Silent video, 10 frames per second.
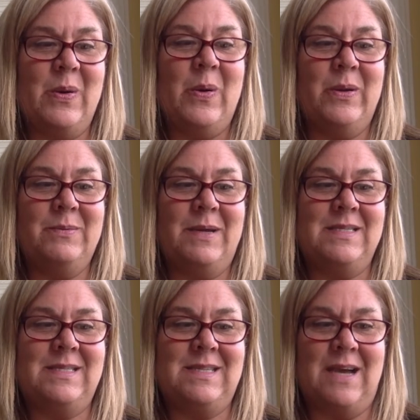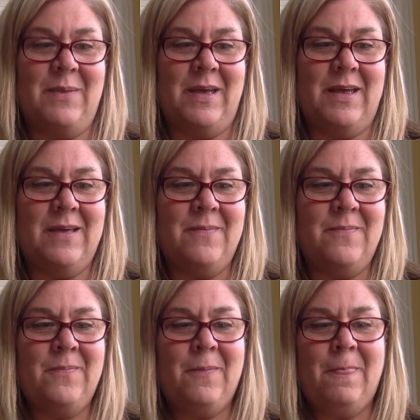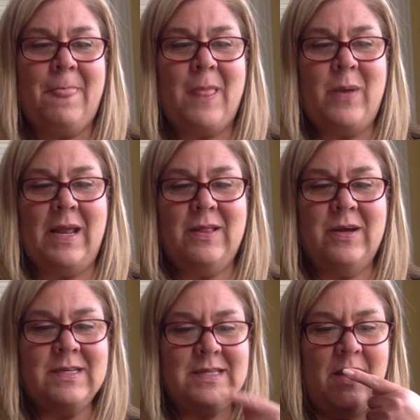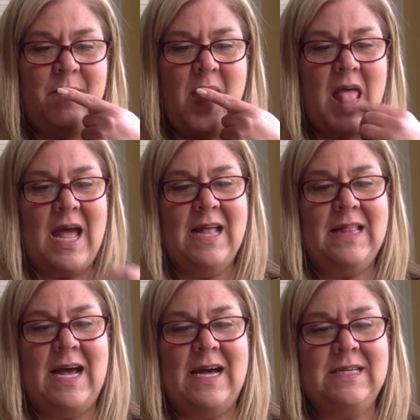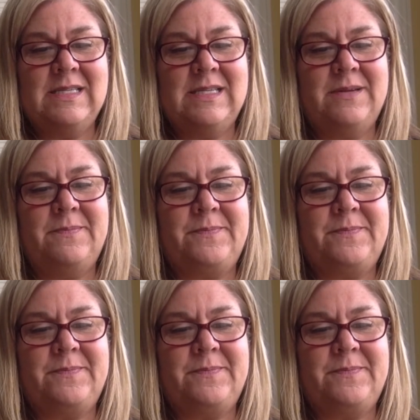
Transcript: hold my stomach. When I looked up, at last,